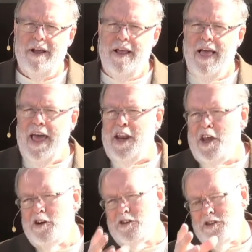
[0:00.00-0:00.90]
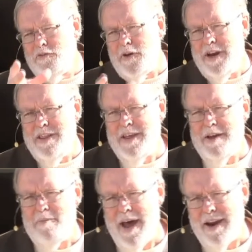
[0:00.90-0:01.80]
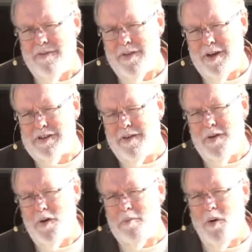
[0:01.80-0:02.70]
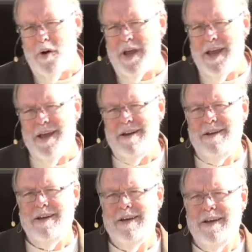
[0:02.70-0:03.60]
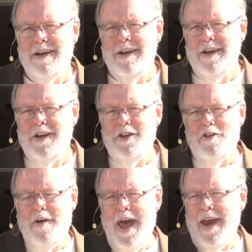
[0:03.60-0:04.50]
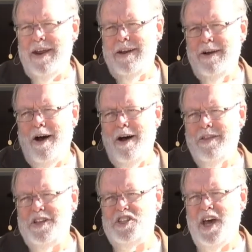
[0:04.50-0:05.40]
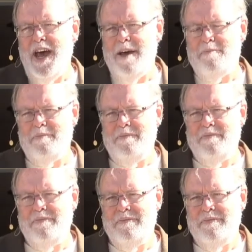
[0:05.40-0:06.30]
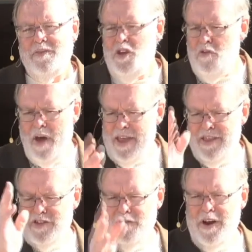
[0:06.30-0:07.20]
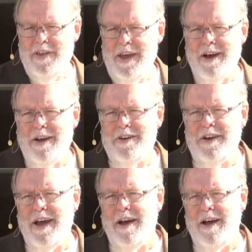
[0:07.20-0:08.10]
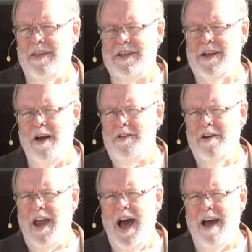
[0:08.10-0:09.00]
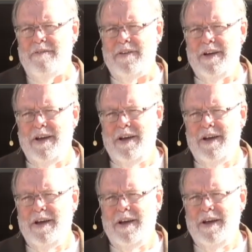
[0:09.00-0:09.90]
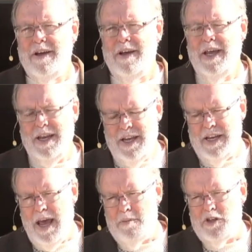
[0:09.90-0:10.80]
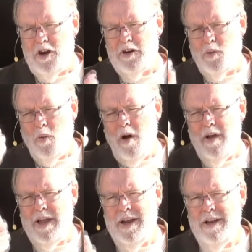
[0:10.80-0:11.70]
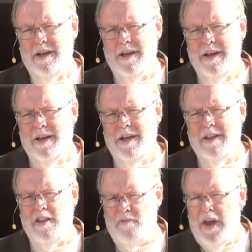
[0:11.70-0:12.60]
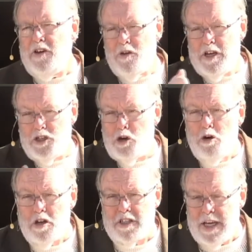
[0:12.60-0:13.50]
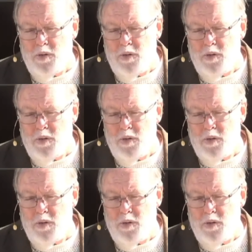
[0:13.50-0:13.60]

And here's the funny thing about it for those of you who are born again, you've had it all this time. You've had this very thing all your time, all this, all your life. Isn't it time you start to walk in it? The victory is yours. That's why